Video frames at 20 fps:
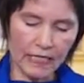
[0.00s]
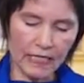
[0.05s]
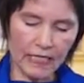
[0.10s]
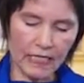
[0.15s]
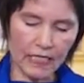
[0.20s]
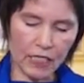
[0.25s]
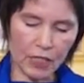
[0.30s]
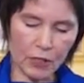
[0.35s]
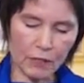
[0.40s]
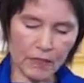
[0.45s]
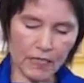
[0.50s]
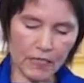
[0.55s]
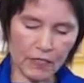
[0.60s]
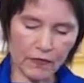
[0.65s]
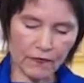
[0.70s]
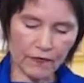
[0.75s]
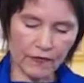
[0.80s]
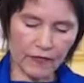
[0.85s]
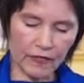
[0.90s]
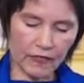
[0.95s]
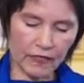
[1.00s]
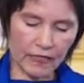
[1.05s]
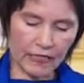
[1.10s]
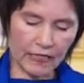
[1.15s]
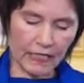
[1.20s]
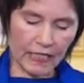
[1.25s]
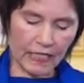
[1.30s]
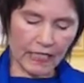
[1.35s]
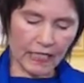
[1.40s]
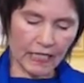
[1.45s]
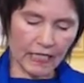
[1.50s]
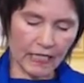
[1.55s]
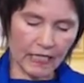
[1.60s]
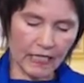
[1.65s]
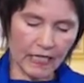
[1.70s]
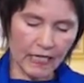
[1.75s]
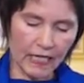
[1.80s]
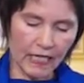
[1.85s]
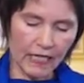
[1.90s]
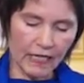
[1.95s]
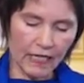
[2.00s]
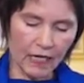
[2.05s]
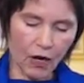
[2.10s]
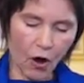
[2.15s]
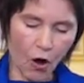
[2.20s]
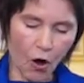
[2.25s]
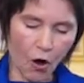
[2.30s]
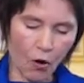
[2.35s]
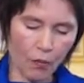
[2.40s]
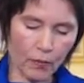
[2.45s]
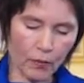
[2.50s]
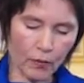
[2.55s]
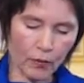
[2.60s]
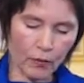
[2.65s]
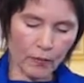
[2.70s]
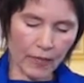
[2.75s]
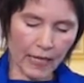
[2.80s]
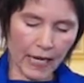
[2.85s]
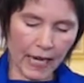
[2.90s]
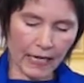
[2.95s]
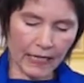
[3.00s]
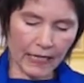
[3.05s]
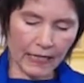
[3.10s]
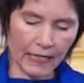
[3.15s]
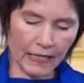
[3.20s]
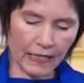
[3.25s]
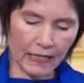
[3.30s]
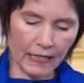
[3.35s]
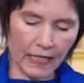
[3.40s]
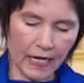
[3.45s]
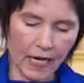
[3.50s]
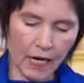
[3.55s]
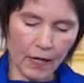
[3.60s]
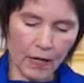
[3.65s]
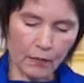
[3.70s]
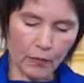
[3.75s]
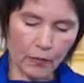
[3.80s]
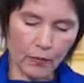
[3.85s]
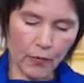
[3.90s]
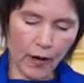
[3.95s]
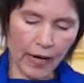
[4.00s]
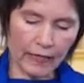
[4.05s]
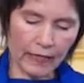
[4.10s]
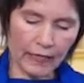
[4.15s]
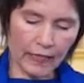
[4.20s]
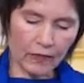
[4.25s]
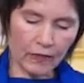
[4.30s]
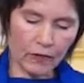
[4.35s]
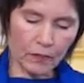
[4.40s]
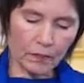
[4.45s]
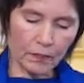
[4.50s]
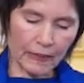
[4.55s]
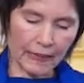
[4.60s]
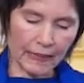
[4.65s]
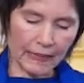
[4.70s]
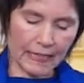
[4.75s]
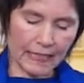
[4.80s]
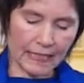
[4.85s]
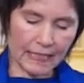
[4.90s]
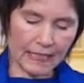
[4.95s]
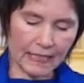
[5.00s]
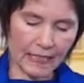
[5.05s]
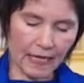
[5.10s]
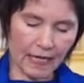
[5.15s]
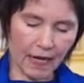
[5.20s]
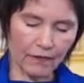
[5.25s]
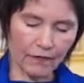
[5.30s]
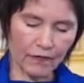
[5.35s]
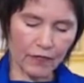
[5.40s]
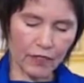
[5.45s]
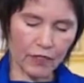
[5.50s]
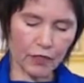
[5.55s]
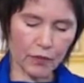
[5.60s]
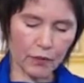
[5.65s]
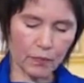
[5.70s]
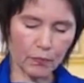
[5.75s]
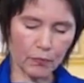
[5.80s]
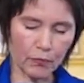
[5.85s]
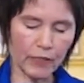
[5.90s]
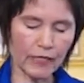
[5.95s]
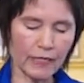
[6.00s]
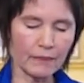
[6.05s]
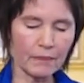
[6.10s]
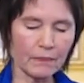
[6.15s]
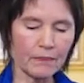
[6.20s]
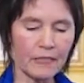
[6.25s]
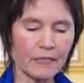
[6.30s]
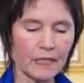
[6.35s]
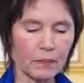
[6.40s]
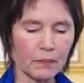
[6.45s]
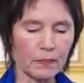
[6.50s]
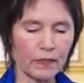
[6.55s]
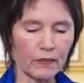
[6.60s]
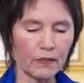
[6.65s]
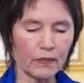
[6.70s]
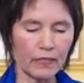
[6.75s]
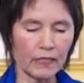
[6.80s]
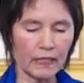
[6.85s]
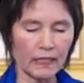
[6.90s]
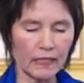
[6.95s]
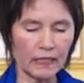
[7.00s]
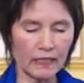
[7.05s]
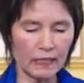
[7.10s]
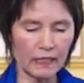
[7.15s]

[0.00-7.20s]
Teach me to feel in thee the all-permeating perennial bliss of the Supreme Spirit.